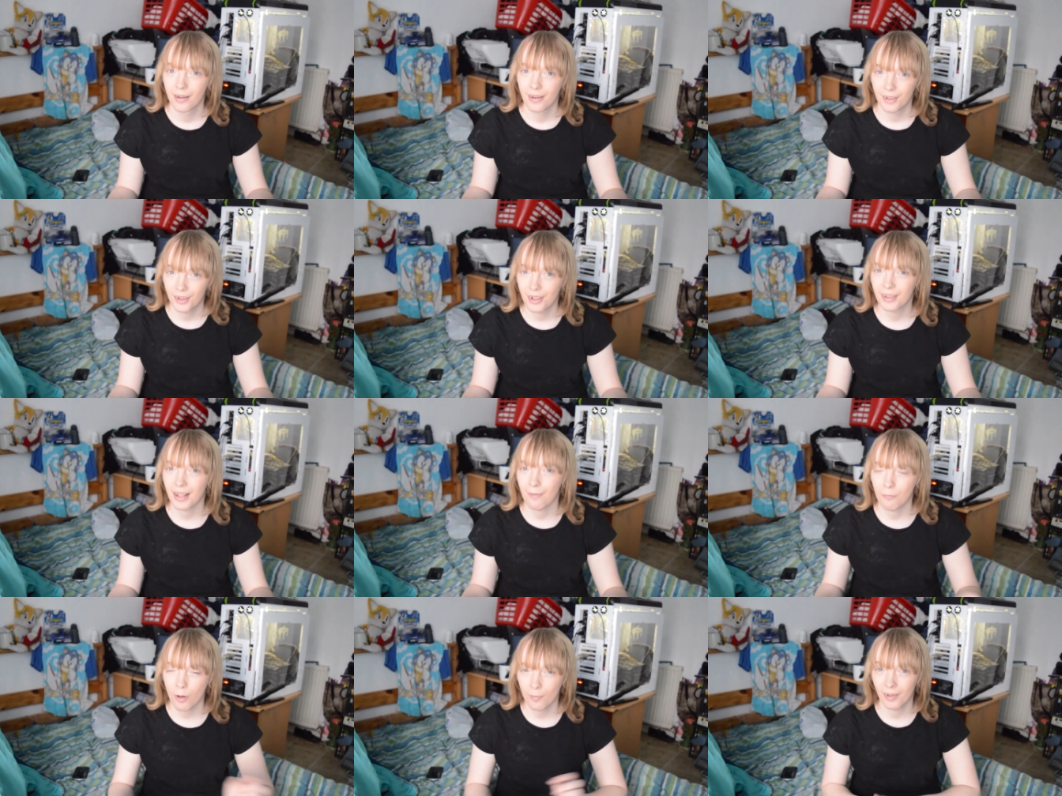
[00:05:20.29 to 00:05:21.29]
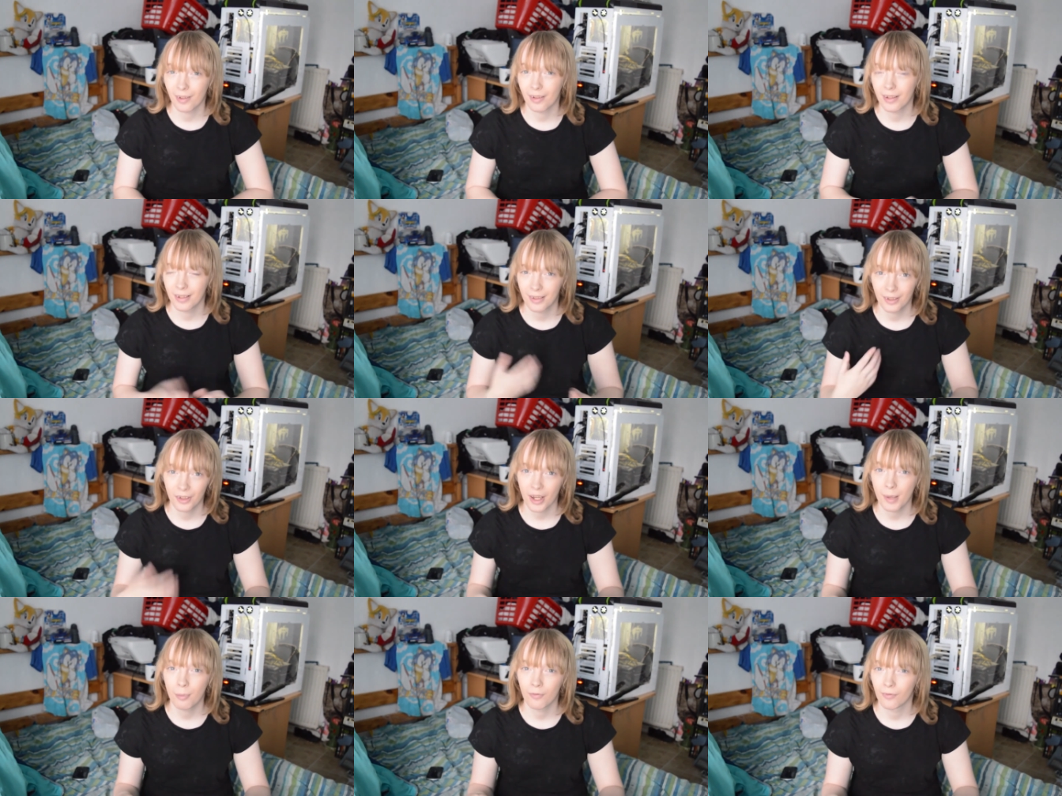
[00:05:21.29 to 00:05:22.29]
It's just at the moment, it's the
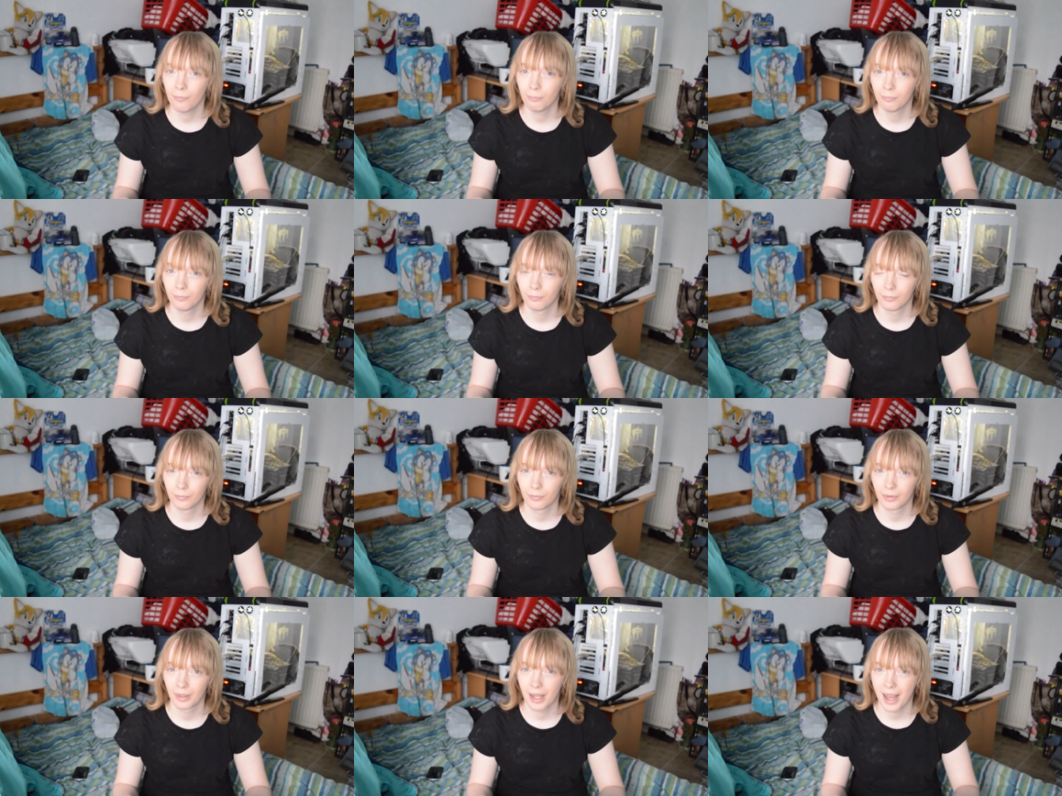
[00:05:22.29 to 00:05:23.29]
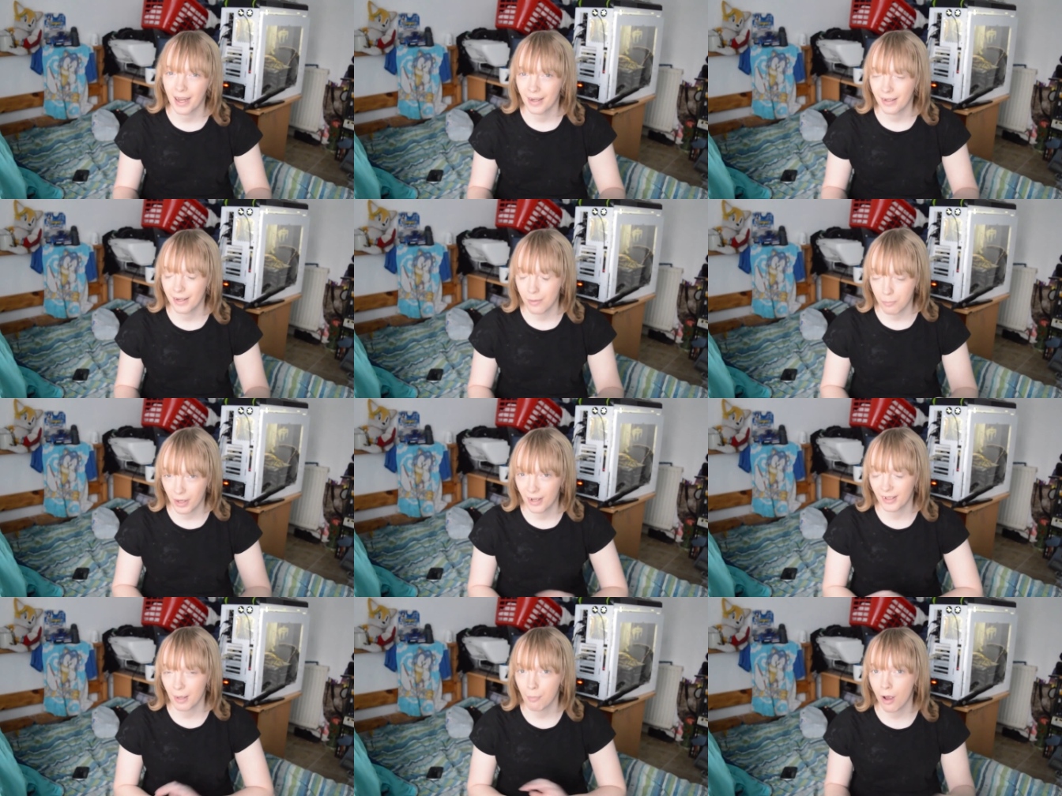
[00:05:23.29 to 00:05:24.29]
shape of them. And
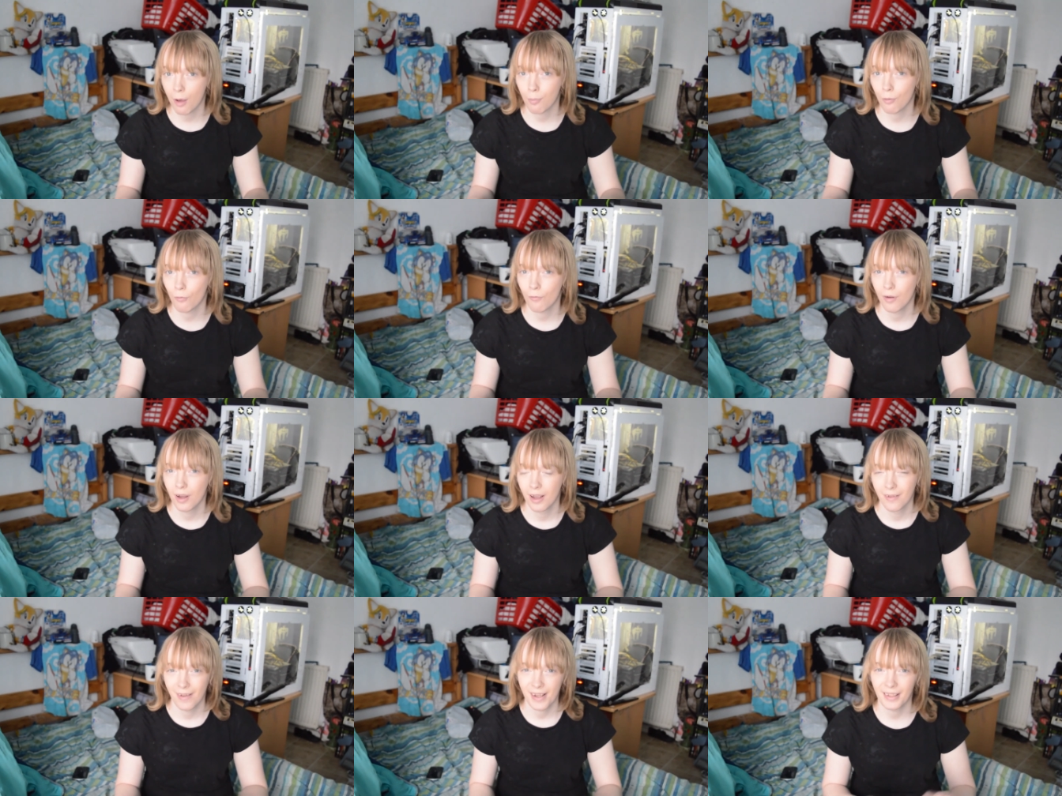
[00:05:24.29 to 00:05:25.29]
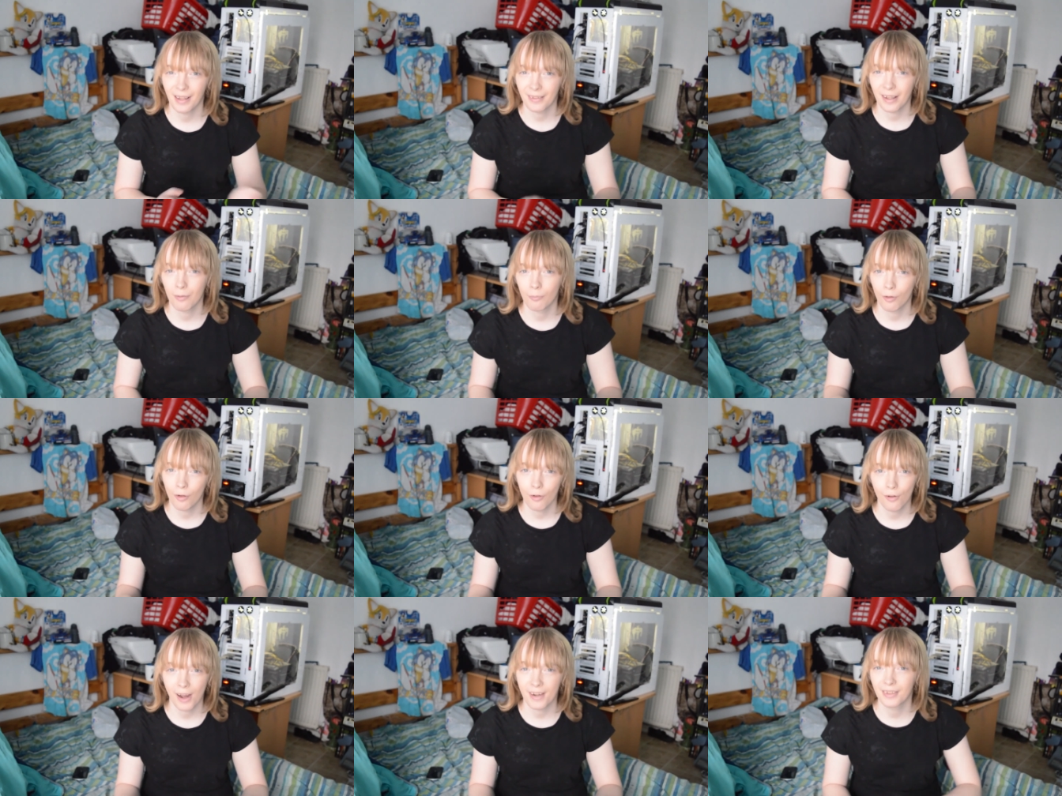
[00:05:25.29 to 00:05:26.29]
because they're purple, they stand out more
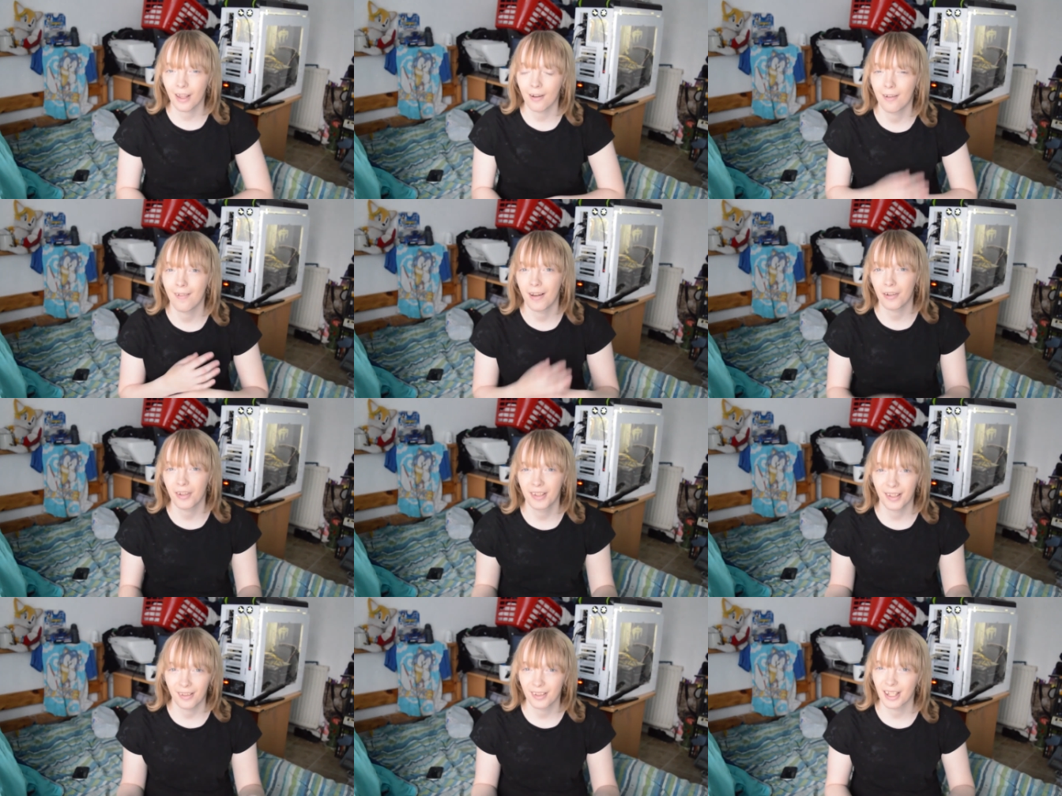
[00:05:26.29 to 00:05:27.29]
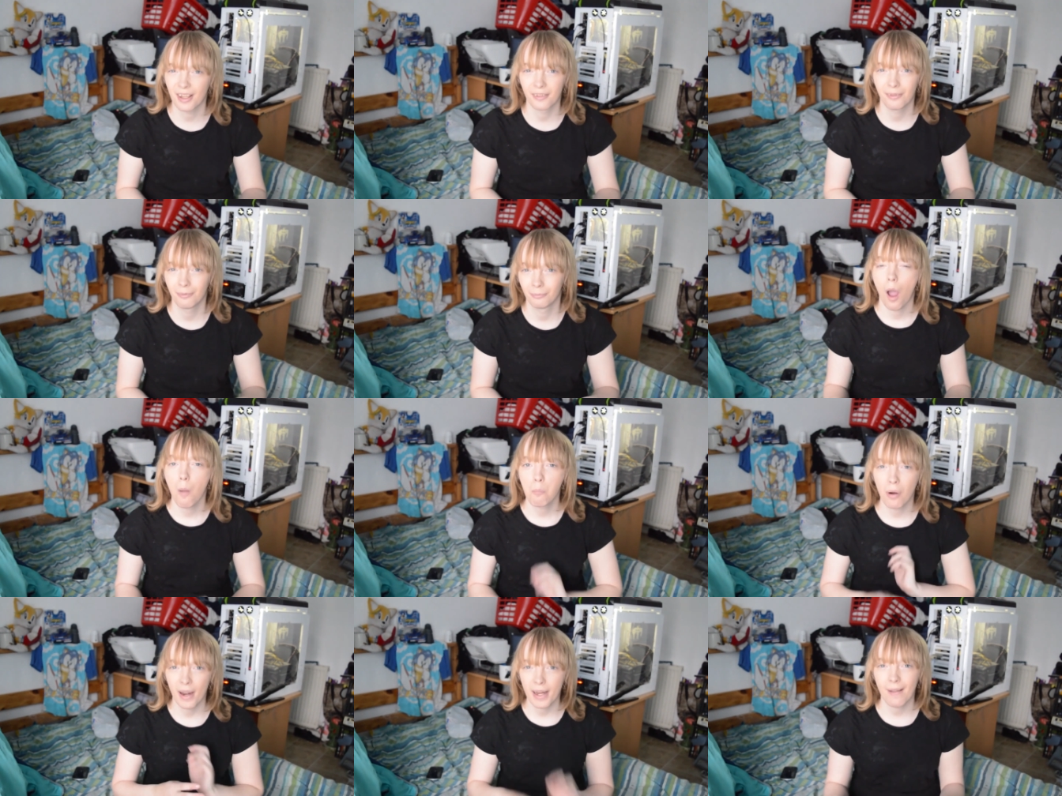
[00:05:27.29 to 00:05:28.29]
and don't go out nice in the sun.
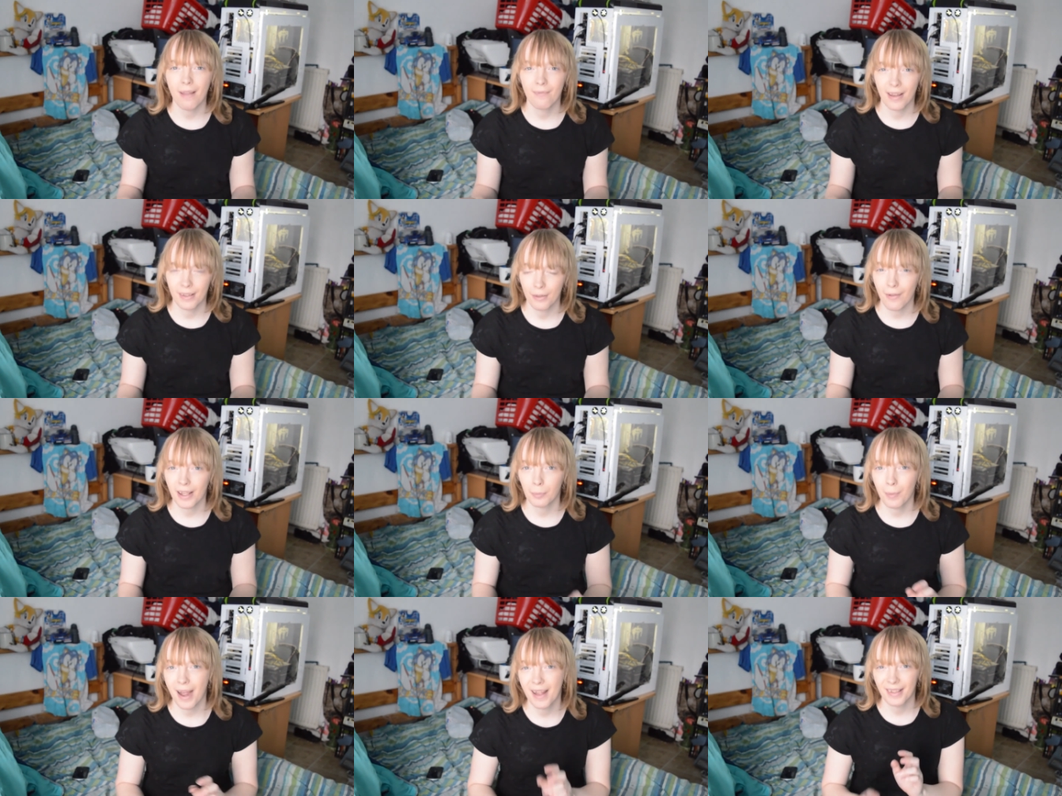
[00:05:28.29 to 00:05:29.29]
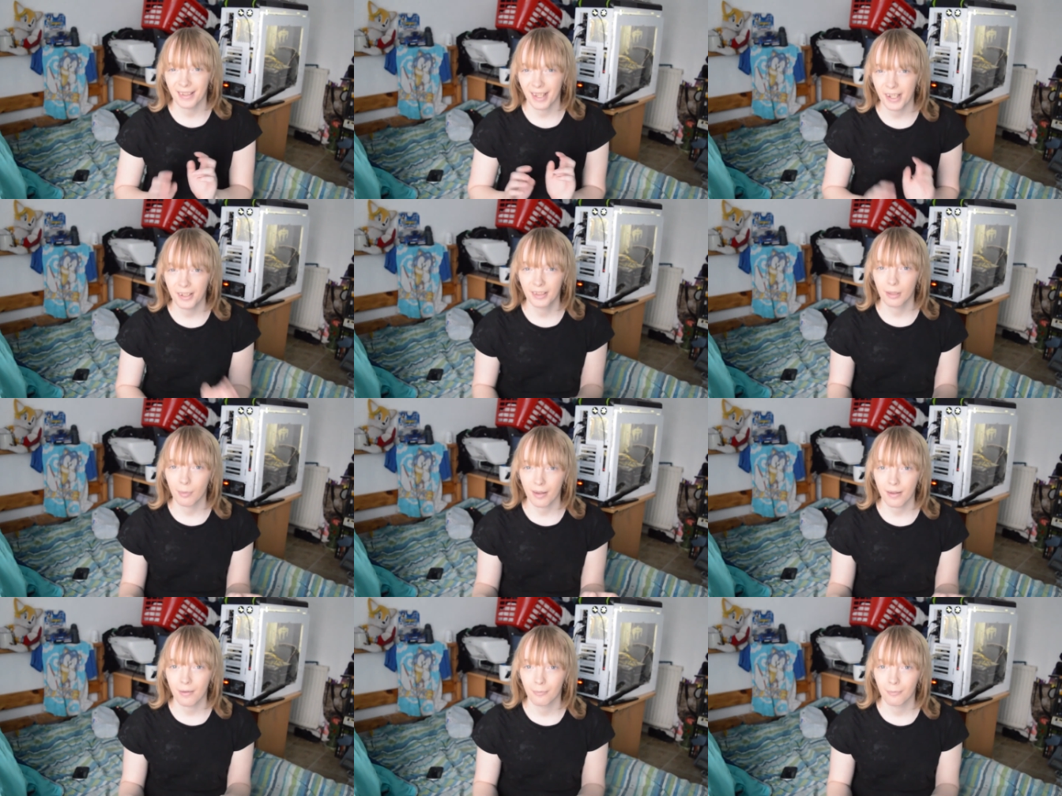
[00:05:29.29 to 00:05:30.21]
But anyway, they're not as bad as they used to be.